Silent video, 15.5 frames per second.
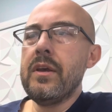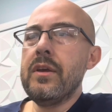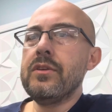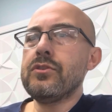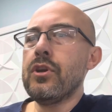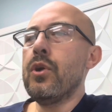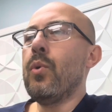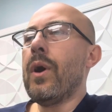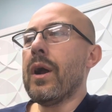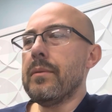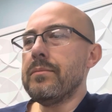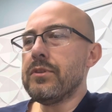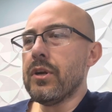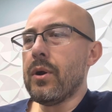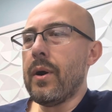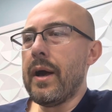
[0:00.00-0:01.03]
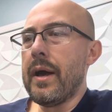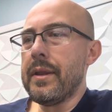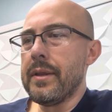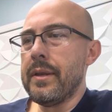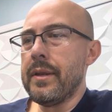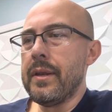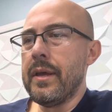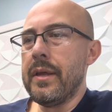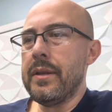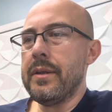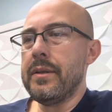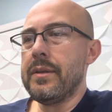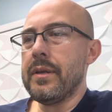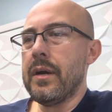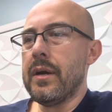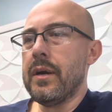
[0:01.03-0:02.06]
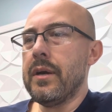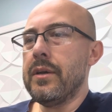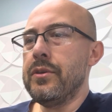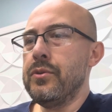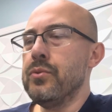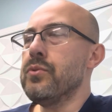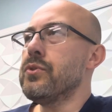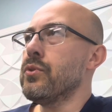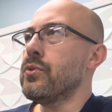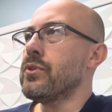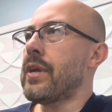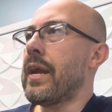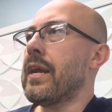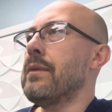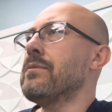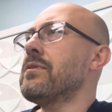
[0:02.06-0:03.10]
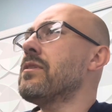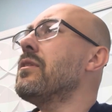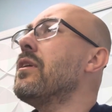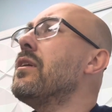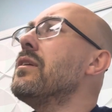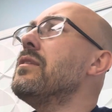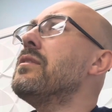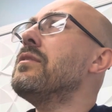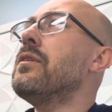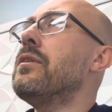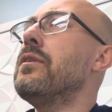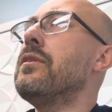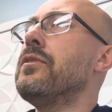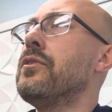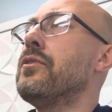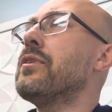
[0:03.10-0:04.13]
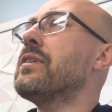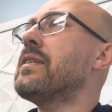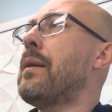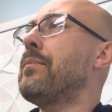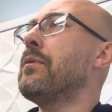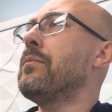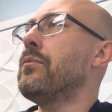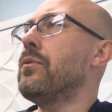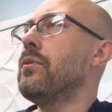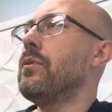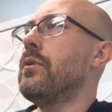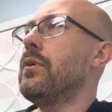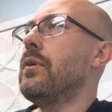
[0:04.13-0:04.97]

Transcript: So you're welcome to go ahead and use those acronyms as long as they're acceptable.